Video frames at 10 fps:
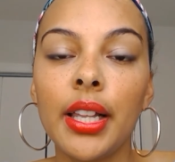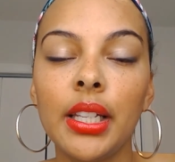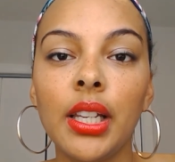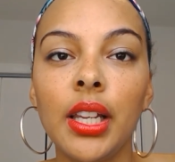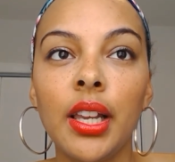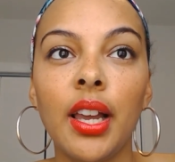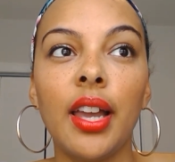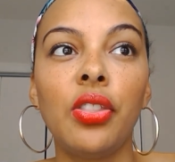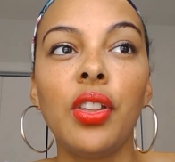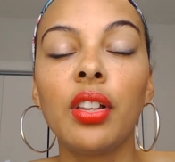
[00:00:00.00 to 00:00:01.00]
And
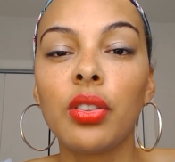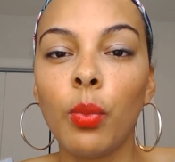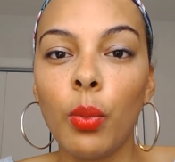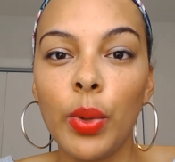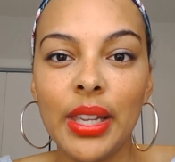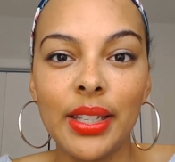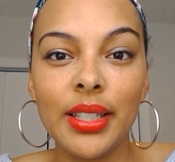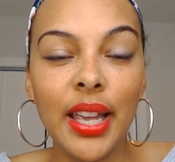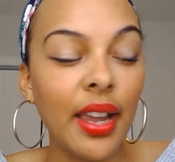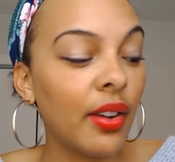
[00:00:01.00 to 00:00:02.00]
I think what we can
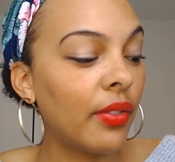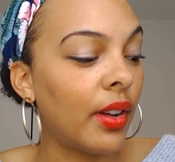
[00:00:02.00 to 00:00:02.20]
take